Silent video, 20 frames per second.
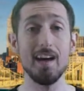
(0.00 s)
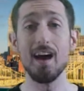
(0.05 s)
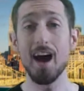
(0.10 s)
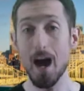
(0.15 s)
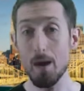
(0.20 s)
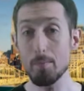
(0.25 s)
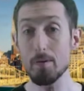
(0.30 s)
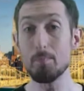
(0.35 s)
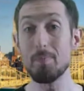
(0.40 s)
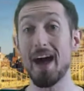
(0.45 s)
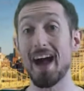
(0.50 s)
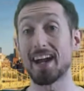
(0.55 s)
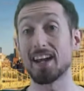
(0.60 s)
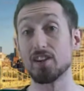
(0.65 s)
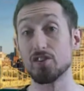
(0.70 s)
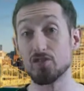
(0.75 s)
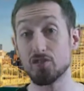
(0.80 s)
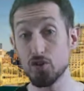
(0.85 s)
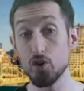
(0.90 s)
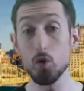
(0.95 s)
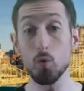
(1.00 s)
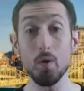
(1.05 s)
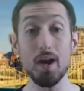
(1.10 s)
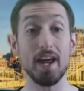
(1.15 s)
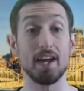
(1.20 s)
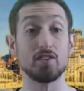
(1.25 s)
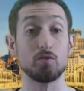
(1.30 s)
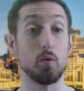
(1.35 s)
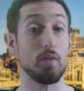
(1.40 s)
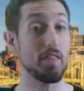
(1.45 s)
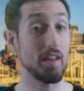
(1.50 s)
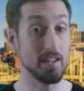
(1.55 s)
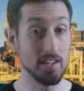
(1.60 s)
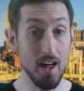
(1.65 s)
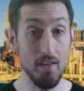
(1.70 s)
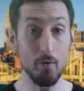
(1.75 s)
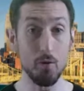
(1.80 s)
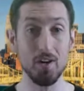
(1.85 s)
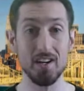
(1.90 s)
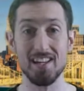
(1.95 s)
I'll be back in 2 weeks with
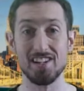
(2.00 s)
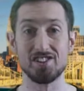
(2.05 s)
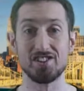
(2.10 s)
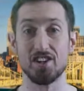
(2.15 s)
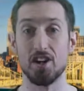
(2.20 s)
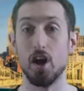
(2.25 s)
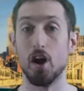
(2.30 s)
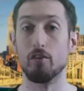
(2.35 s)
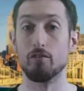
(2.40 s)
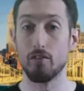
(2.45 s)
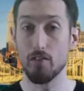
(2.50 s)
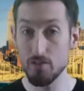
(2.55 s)
another edition of